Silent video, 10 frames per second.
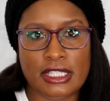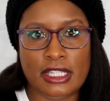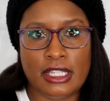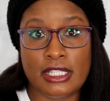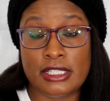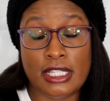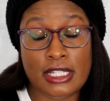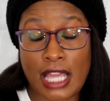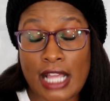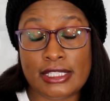It did
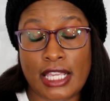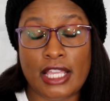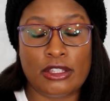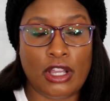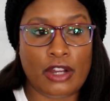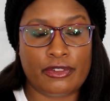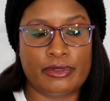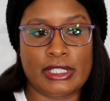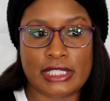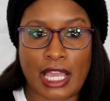not take long
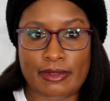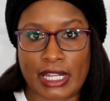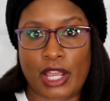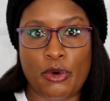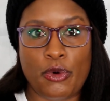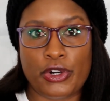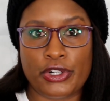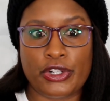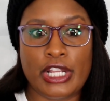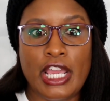from the time that I
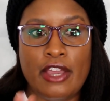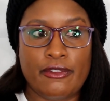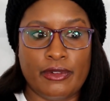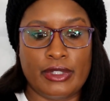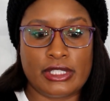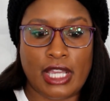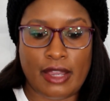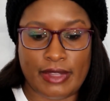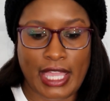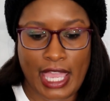ordered, from the
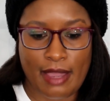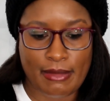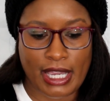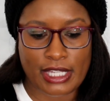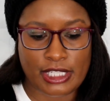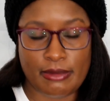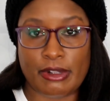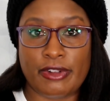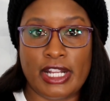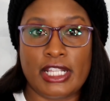time they had my
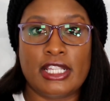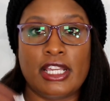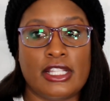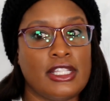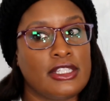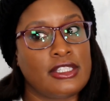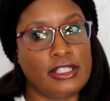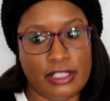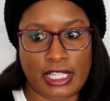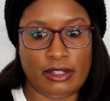shipment ready
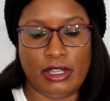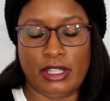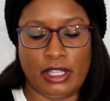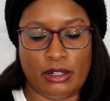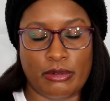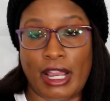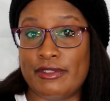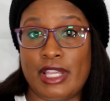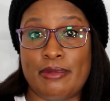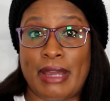until it
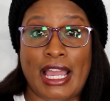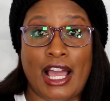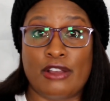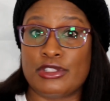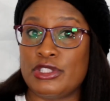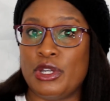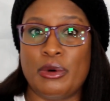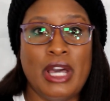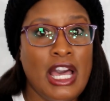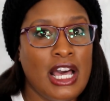arrived at my house.
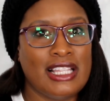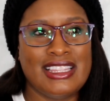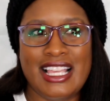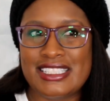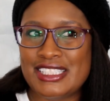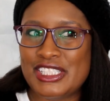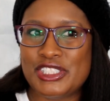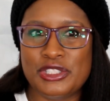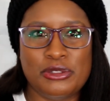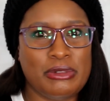So less than
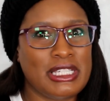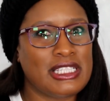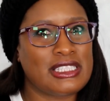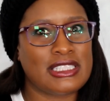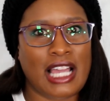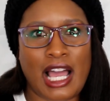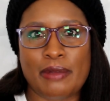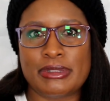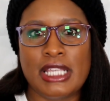2 weeks tops.